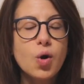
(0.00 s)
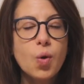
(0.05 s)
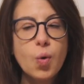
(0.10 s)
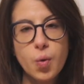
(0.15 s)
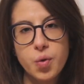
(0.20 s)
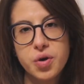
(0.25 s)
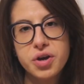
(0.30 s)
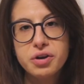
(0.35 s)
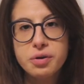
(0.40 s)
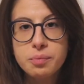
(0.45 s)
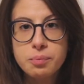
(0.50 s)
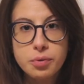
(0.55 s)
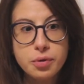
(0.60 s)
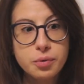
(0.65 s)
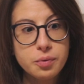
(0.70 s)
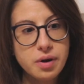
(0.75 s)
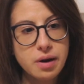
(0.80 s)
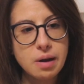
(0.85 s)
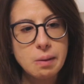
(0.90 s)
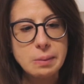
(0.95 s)
queer
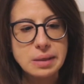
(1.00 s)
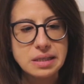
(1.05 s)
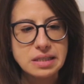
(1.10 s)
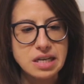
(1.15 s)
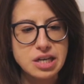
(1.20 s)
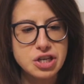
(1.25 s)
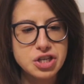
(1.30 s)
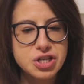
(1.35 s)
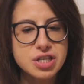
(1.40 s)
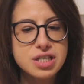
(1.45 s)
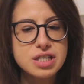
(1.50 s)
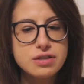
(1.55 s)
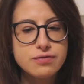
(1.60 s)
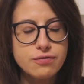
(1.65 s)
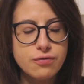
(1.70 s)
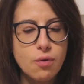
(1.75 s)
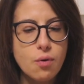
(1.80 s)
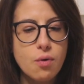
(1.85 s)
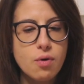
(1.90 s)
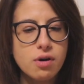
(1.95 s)
book recommendations
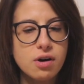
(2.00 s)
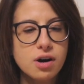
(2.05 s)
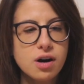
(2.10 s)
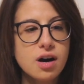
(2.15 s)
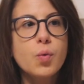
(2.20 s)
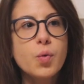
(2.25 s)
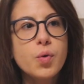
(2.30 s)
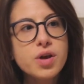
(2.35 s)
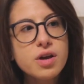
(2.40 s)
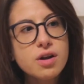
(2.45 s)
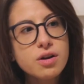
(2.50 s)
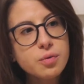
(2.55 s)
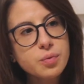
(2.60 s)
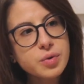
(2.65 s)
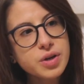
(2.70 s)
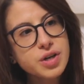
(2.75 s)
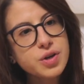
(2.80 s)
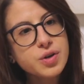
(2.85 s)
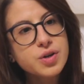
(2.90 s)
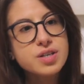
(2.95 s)
for queer
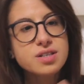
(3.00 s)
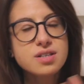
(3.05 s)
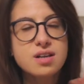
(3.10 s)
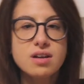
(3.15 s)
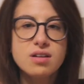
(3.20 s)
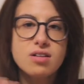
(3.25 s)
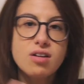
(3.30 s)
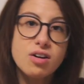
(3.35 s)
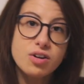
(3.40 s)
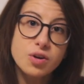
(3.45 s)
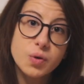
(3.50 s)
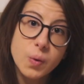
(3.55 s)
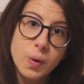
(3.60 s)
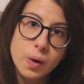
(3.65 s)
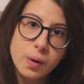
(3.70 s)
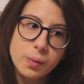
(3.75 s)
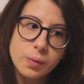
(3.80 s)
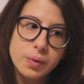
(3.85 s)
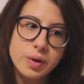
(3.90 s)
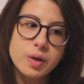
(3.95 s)
readers and
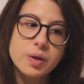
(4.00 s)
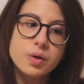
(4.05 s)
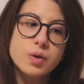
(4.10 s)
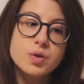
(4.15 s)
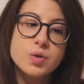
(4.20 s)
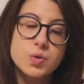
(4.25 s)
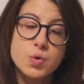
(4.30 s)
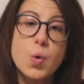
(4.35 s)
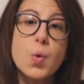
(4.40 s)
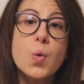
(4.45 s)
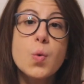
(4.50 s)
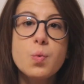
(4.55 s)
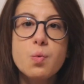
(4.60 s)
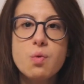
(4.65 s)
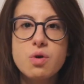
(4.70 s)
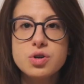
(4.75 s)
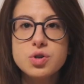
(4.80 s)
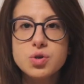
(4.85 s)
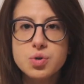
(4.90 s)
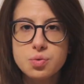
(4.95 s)
non-queer readers who
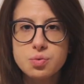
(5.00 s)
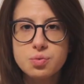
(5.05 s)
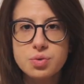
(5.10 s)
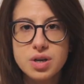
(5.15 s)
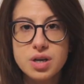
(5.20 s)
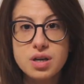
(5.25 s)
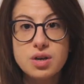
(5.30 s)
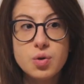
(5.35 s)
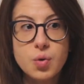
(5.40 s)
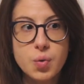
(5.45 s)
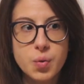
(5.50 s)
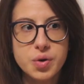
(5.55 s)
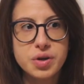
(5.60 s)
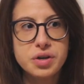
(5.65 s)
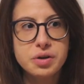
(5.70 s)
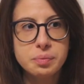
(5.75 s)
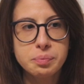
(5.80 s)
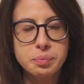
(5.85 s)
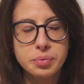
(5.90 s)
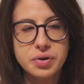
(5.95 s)
want to read
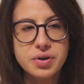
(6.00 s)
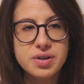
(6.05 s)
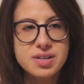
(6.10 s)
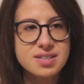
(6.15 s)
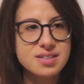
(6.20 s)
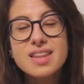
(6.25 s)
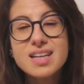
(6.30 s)
queer books.